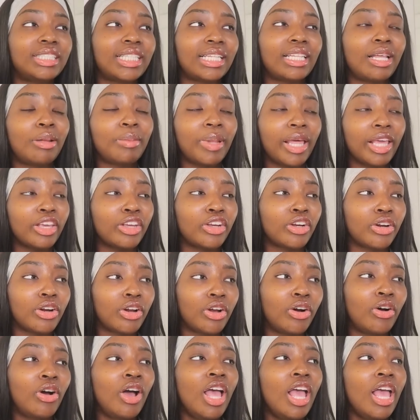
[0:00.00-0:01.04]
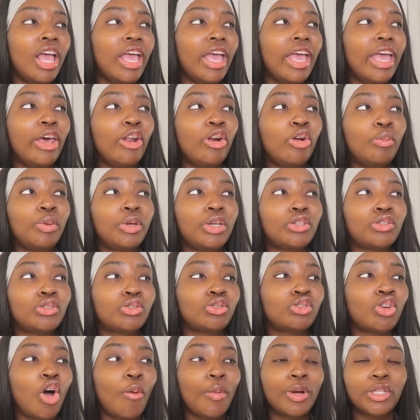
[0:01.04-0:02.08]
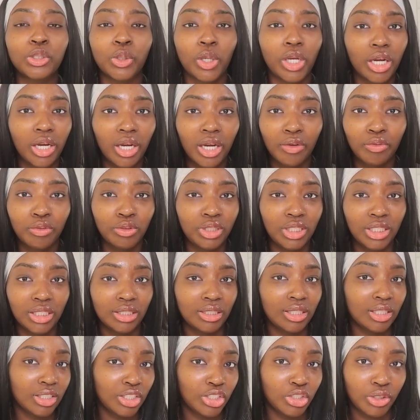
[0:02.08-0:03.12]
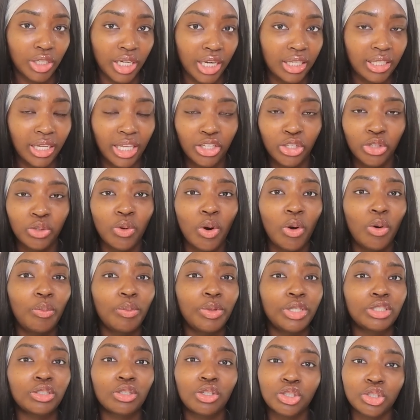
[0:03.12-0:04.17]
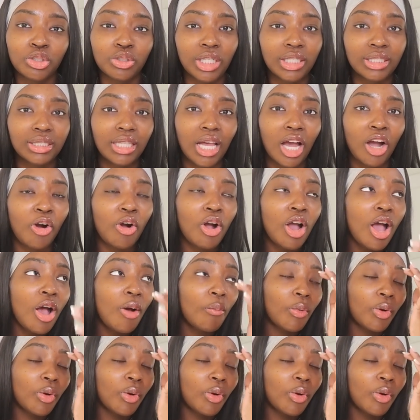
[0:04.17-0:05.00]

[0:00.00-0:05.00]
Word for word: said i'm like girl it'll be so much quicker if you just took the train like you won't be so stressed out